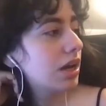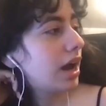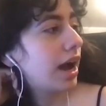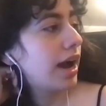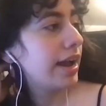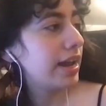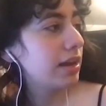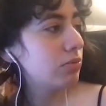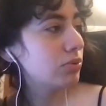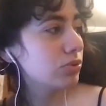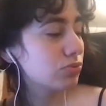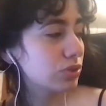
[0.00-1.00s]
I
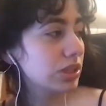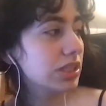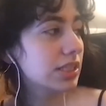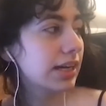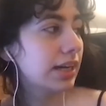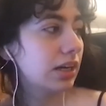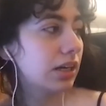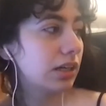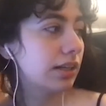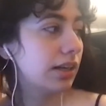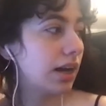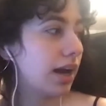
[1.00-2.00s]
was really scared.
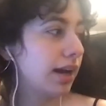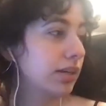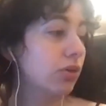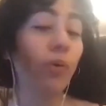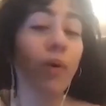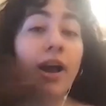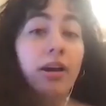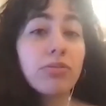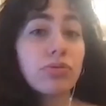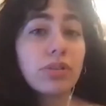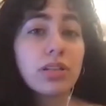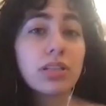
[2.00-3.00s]
I know why I
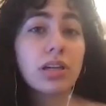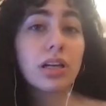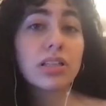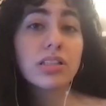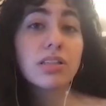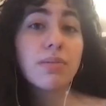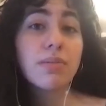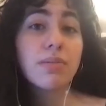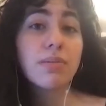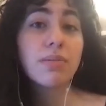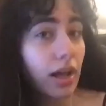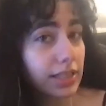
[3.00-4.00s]
was really scared. It's because it meant a
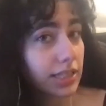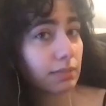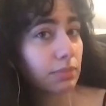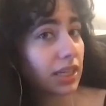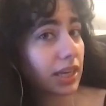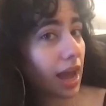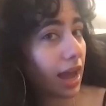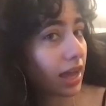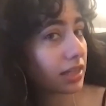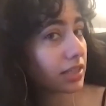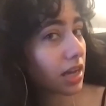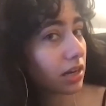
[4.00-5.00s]
lot to me,
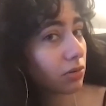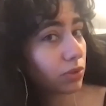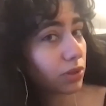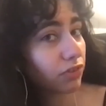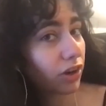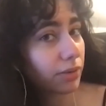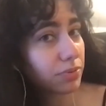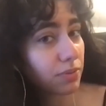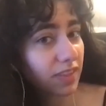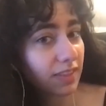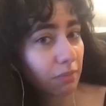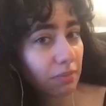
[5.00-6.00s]
and I didn't want to fuck up
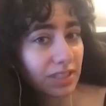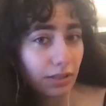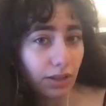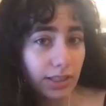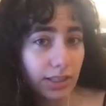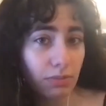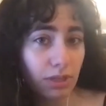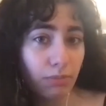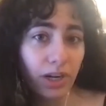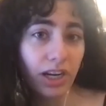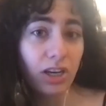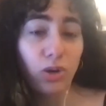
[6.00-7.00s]
something that means a lot to me.
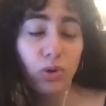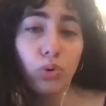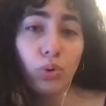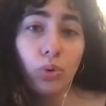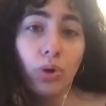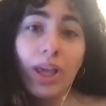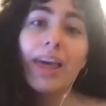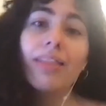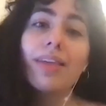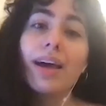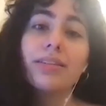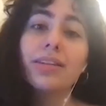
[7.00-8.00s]
But I knew
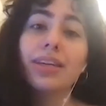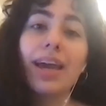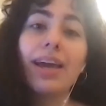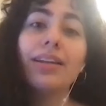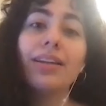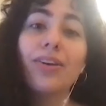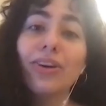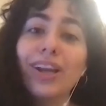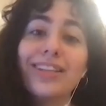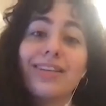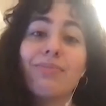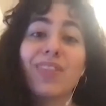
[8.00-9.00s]
that to get good
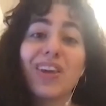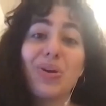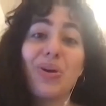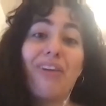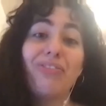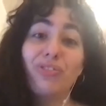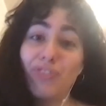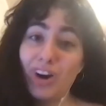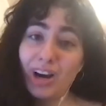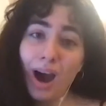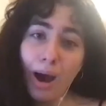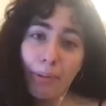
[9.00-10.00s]
at something, you have to
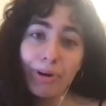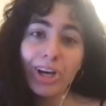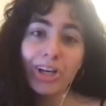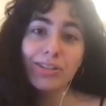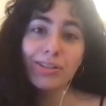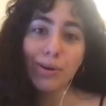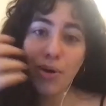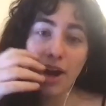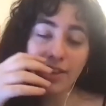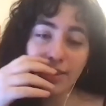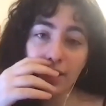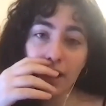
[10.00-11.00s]
fuck up. So
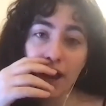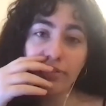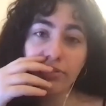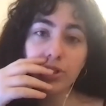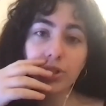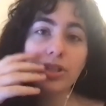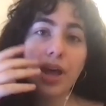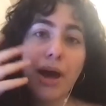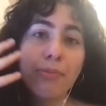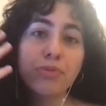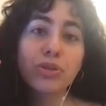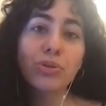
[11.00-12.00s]
I think I was just
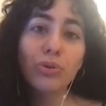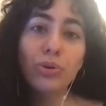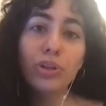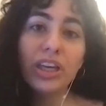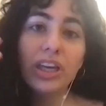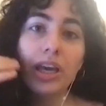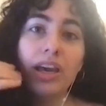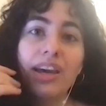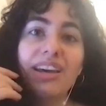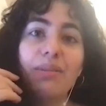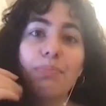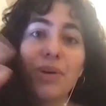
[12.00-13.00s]
absolutely
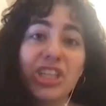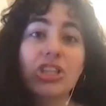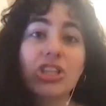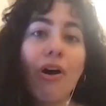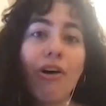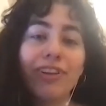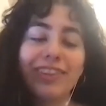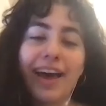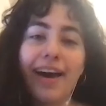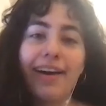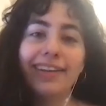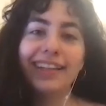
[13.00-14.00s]
pissed off at
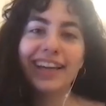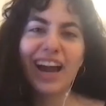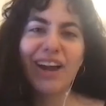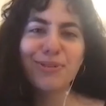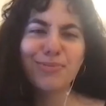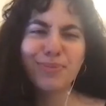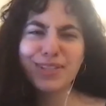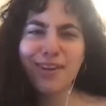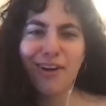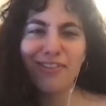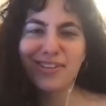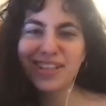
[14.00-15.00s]
that. Like, I was pissed
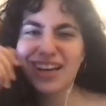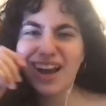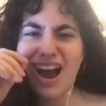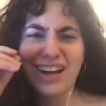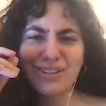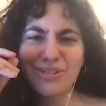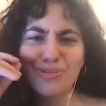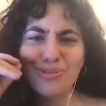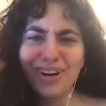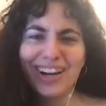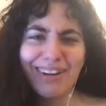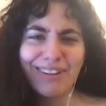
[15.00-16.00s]
off. I was like, I
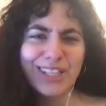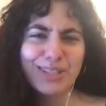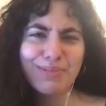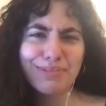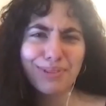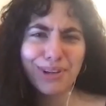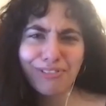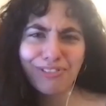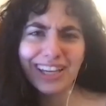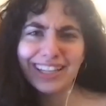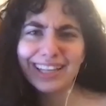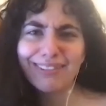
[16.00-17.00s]
want it to be
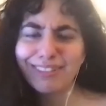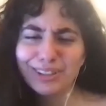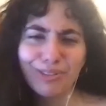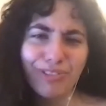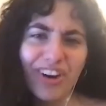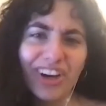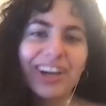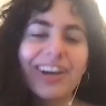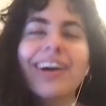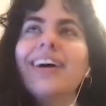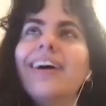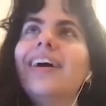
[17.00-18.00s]
perfect. Like, what the fuck?
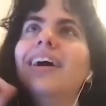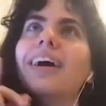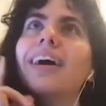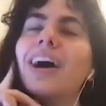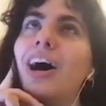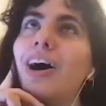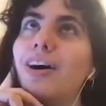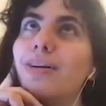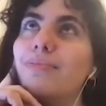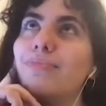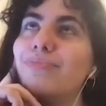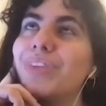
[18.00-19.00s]

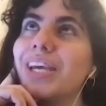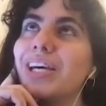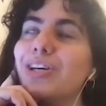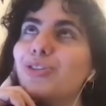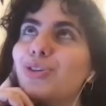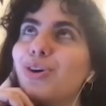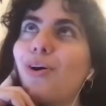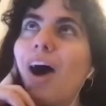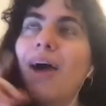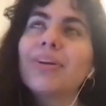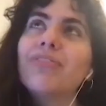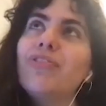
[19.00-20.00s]
So
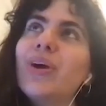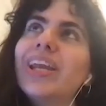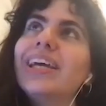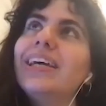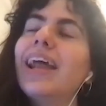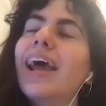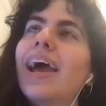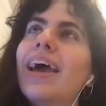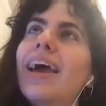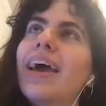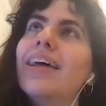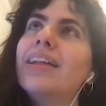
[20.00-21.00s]
I would avoid it.
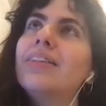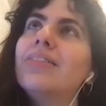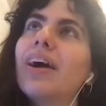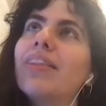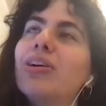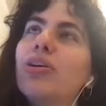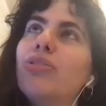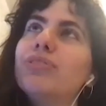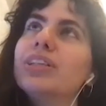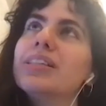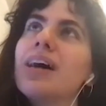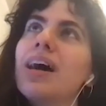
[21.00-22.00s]
And I think
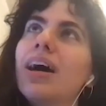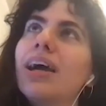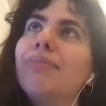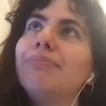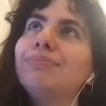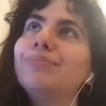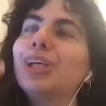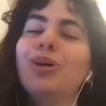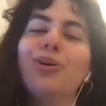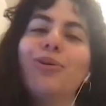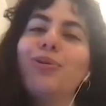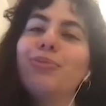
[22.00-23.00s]
over time, you
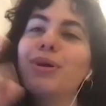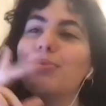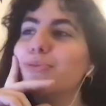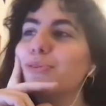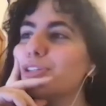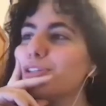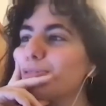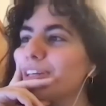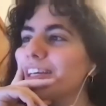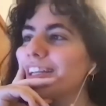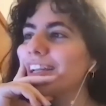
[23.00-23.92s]
know, my poor sweet